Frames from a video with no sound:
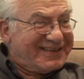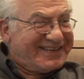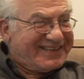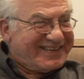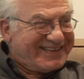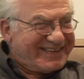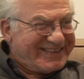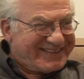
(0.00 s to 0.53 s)

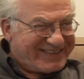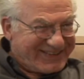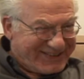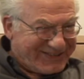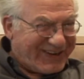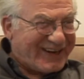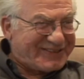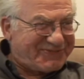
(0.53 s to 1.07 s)
to
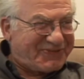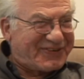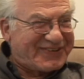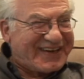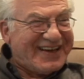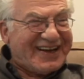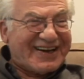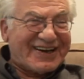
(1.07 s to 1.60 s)

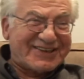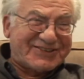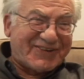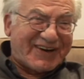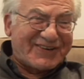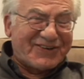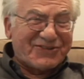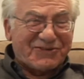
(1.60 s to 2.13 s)
Strasbourg But you
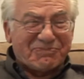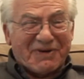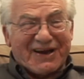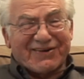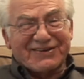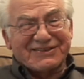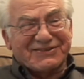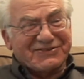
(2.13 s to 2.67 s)
want to go through
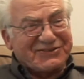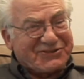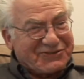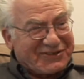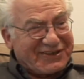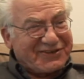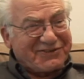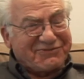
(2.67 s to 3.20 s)
Paris, yeah. which
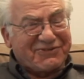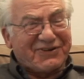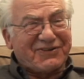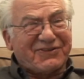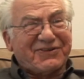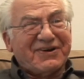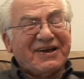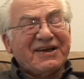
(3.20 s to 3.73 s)
is a little
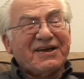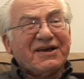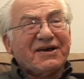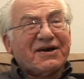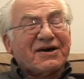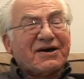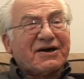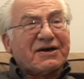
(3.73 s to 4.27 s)
further.
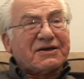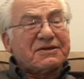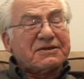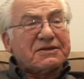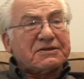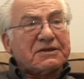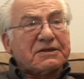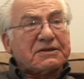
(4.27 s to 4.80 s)

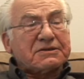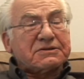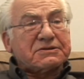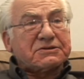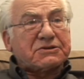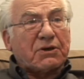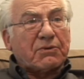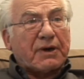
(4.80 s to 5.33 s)
Uh,
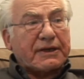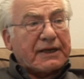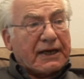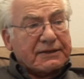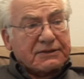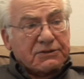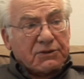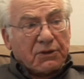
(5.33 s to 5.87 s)
so I
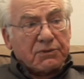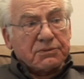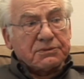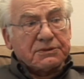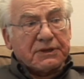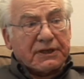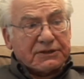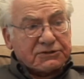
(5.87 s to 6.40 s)
got to know
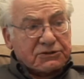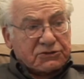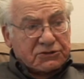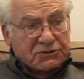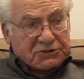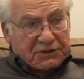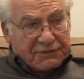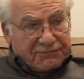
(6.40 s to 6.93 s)
the
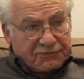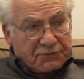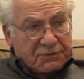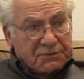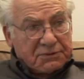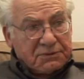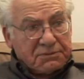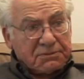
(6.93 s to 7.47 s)
Hessische
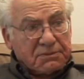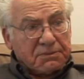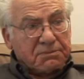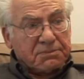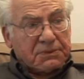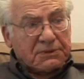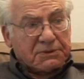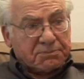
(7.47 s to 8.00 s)
Stiftung, mm -hmm.
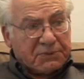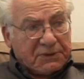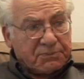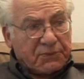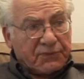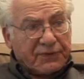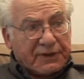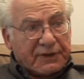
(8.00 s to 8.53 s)
the mm-hmm.
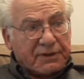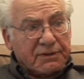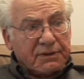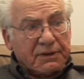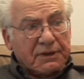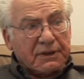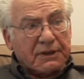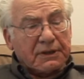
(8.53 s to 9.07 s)
people there.
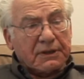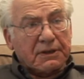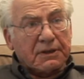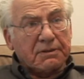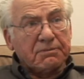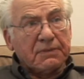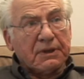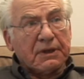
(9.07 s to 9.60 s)
Yeah.
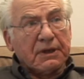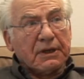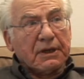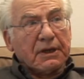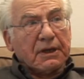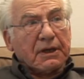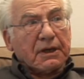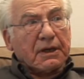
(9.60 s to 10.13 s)
Um,
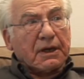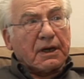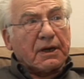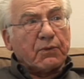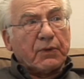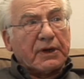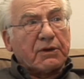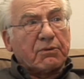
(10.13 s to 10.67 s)

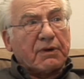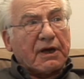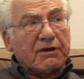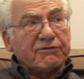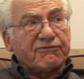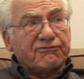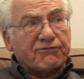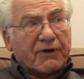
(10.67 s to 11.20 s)
I went
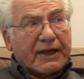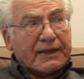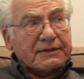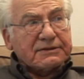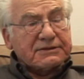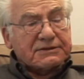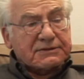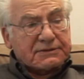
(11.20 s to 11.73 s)
around
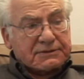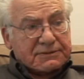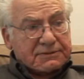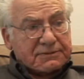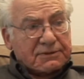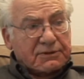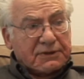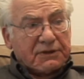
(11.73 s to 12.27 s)
France
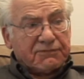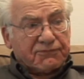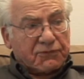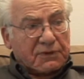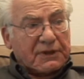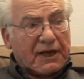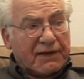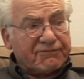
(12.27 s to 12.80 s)
looking
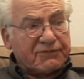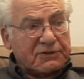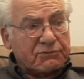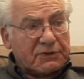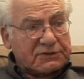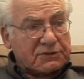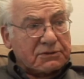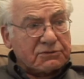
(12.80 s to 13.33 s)
for
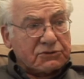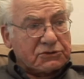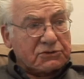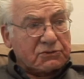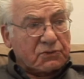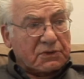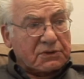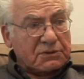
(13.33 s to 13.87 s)
conflict
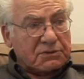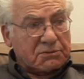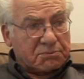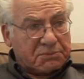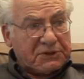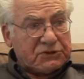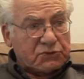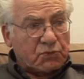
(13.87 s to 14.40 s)
resolution work and
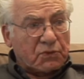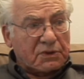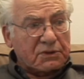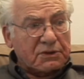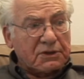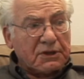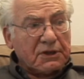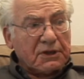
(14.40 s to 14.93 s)
peace work,